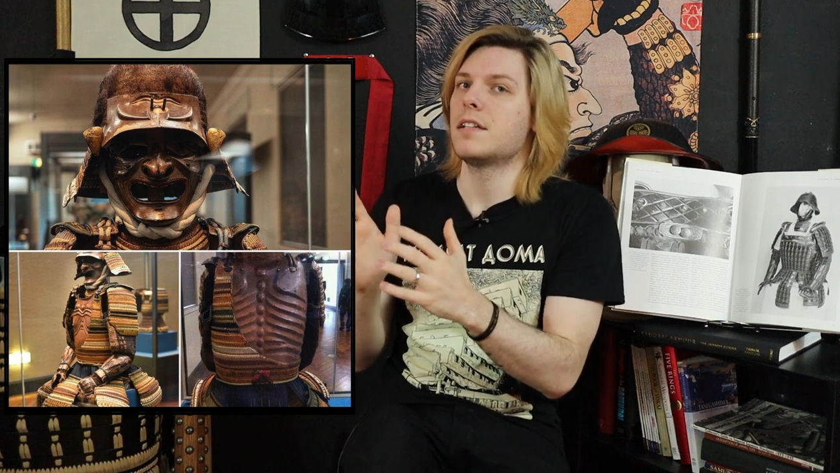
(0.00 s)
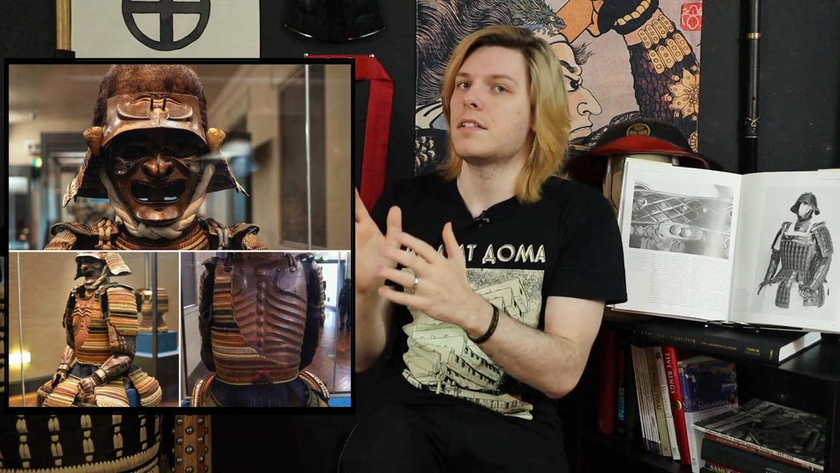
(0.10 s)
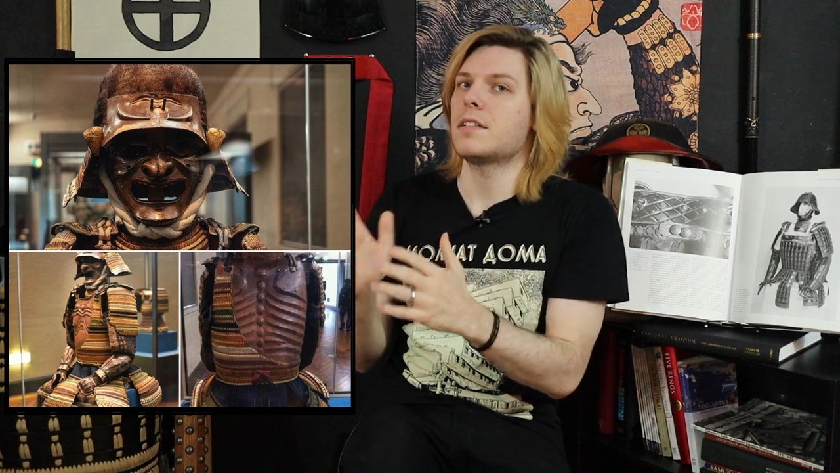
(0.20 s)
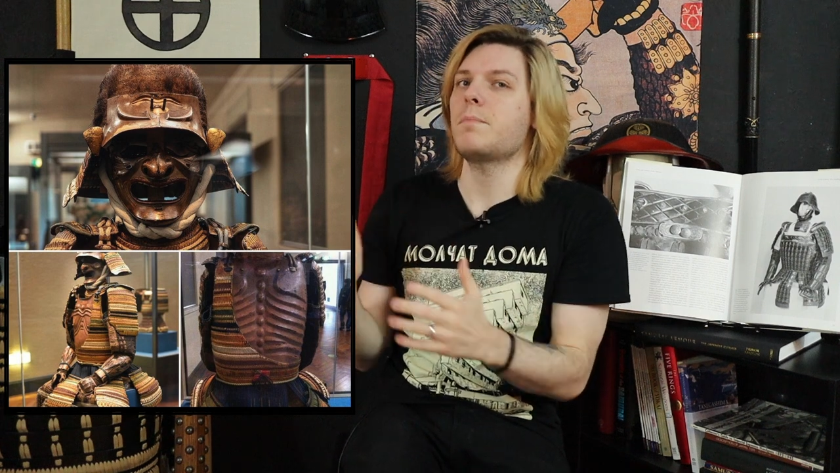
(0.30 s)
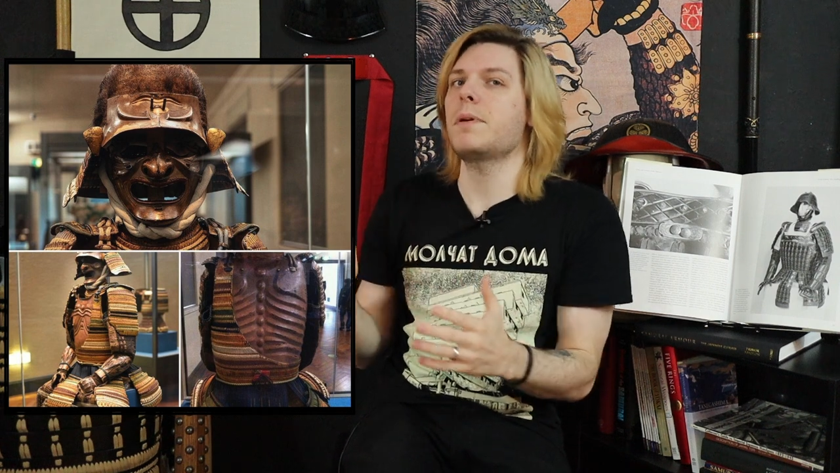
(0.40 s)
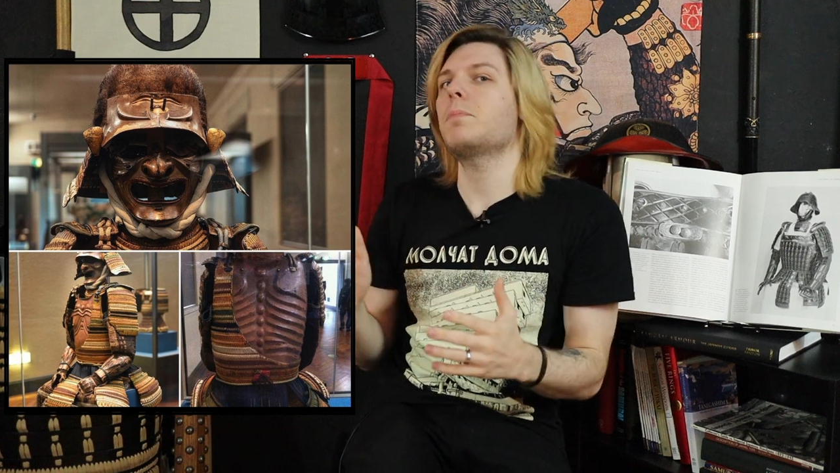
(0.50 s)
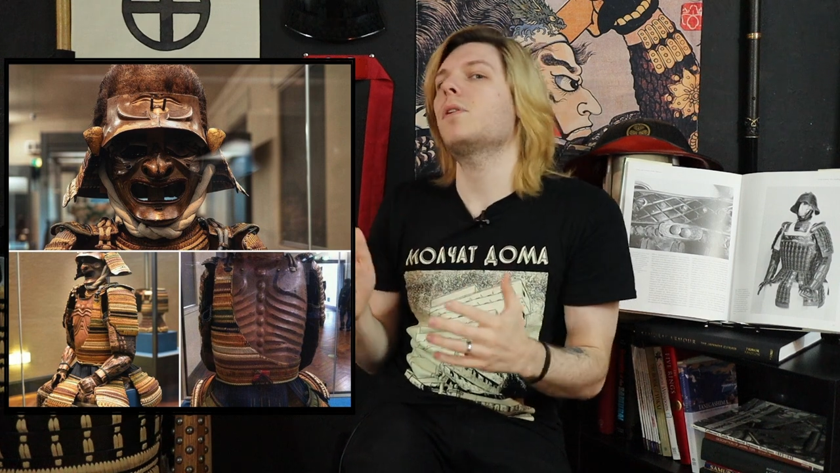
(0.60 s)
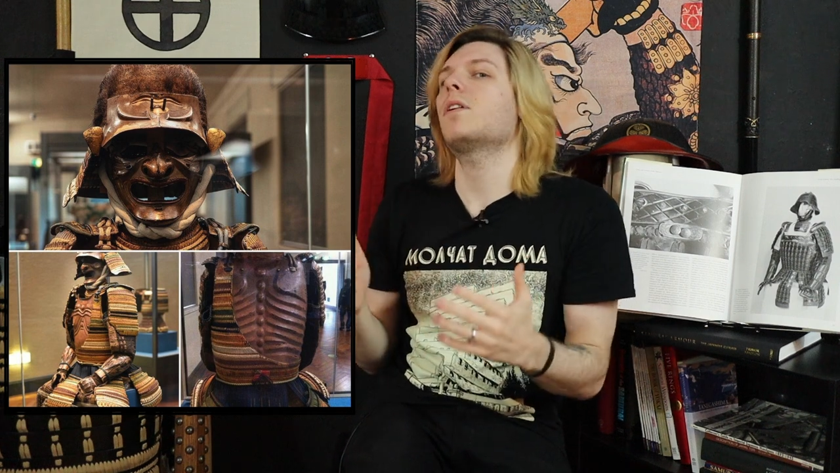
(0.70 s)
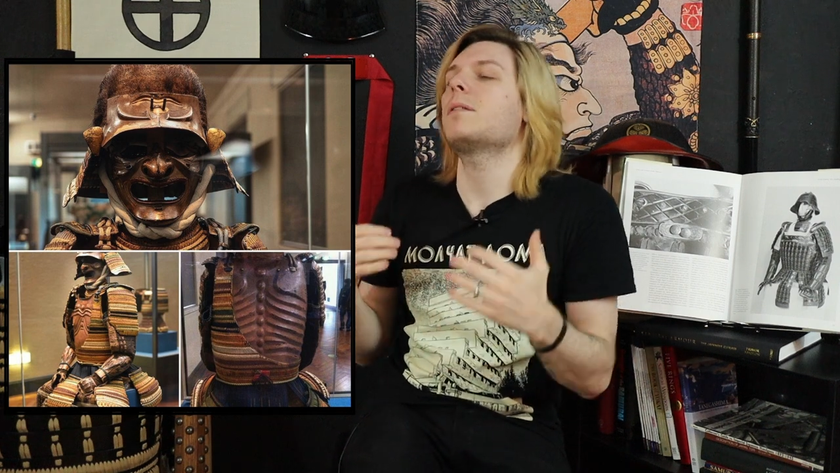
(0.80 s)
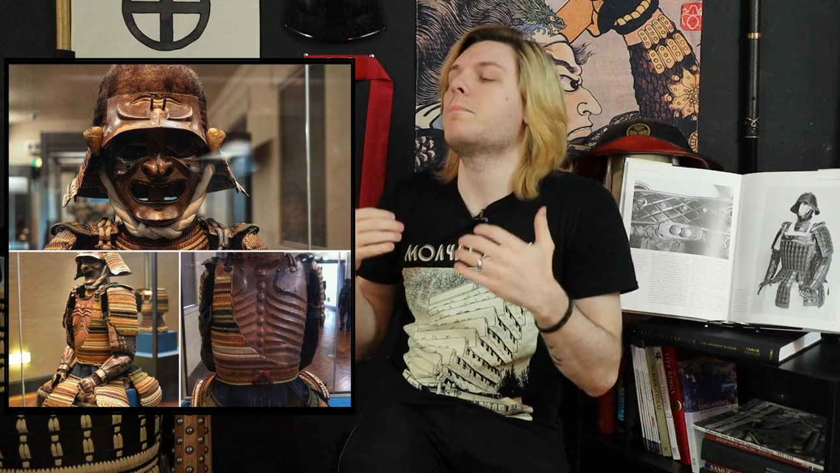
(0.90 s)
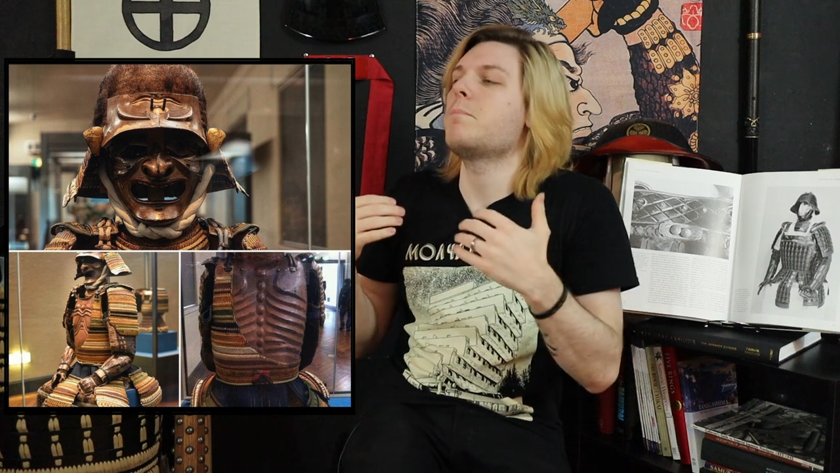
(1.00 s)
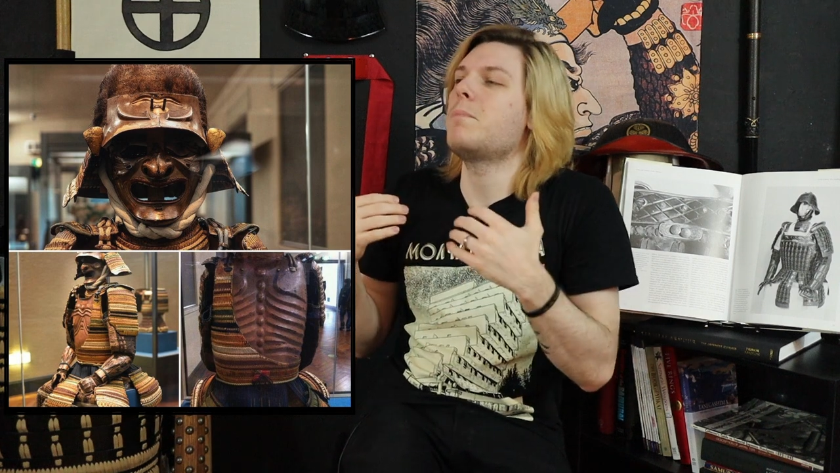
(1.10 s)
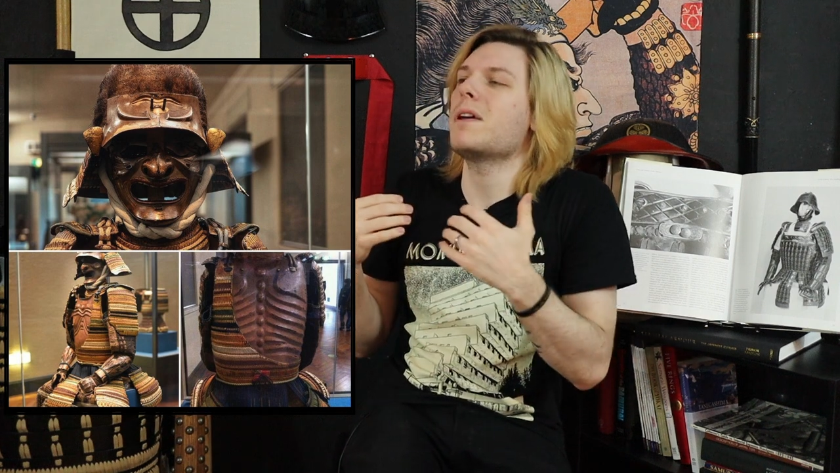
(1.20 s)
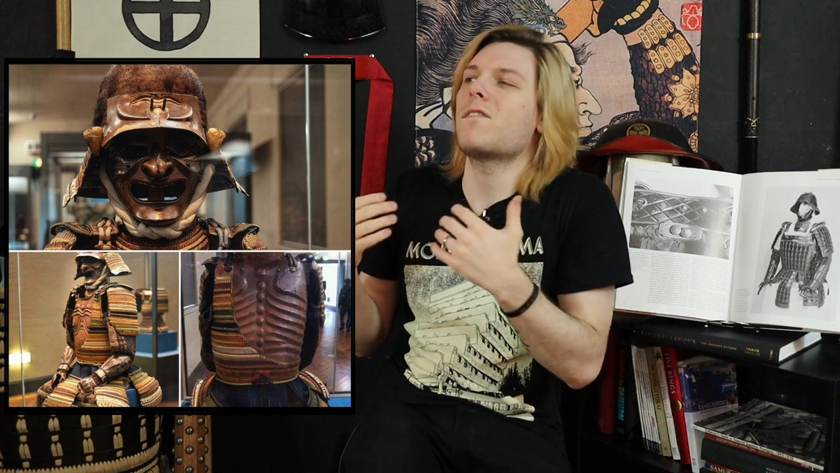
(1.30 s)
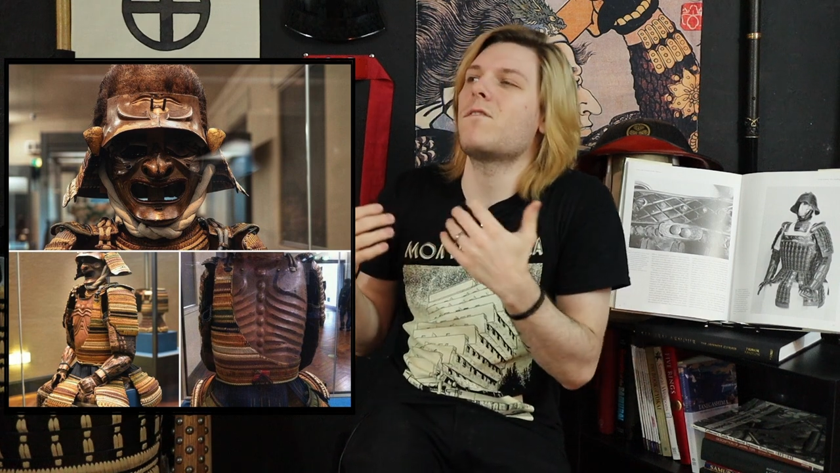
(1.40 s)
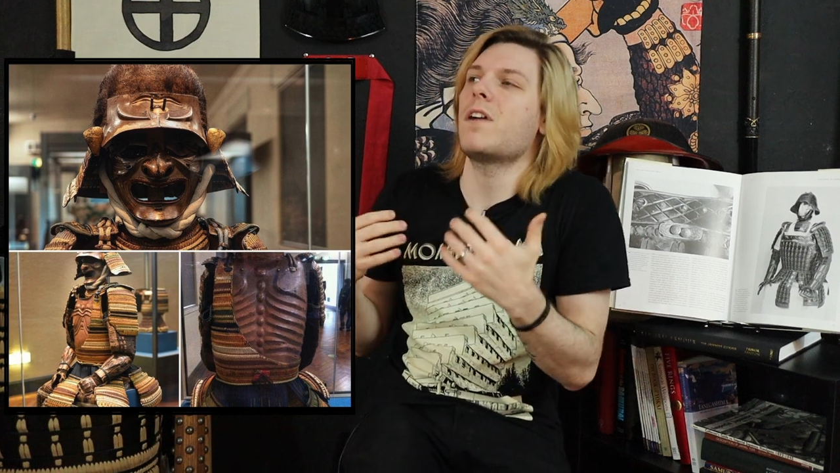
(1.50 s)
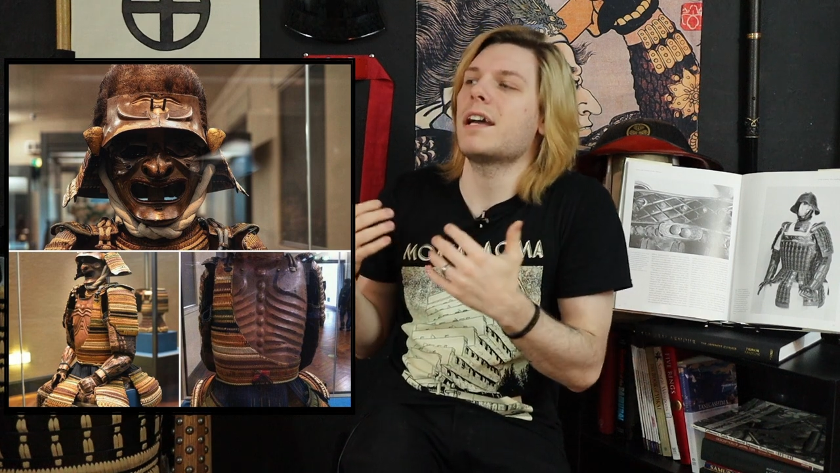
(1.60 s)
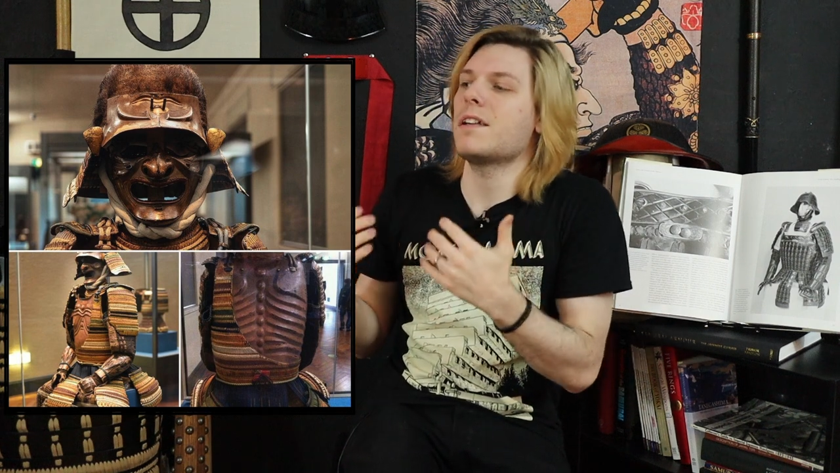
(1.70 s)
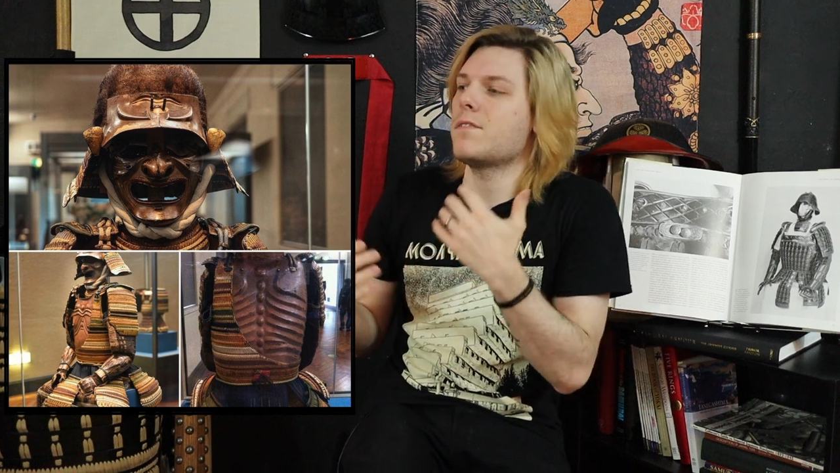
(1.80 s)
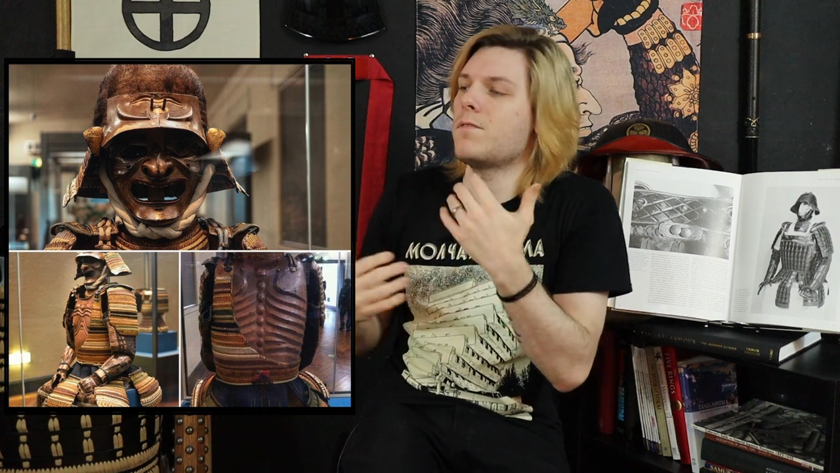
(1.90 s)
Some people aren't a big
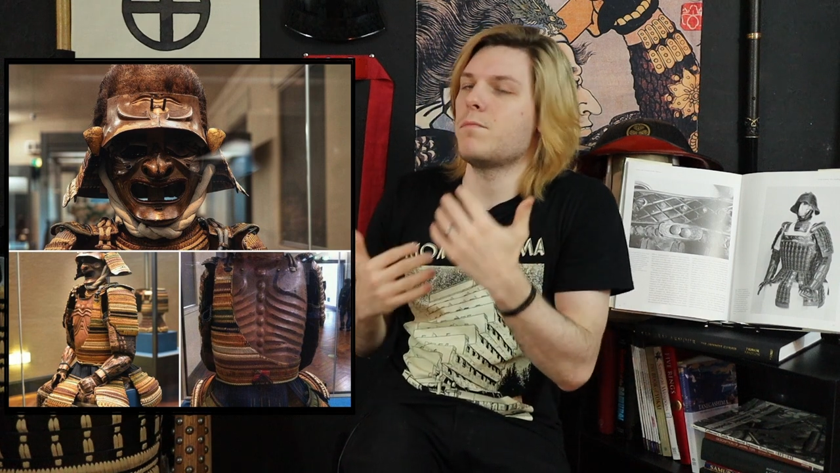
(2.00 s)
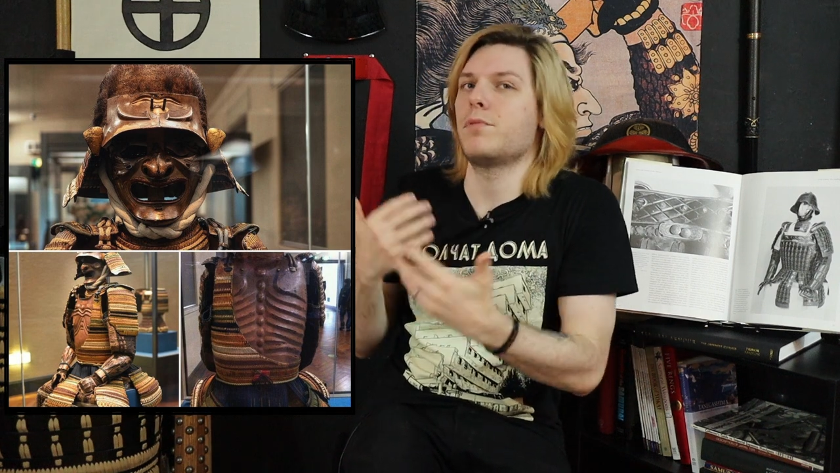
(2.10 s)
fan of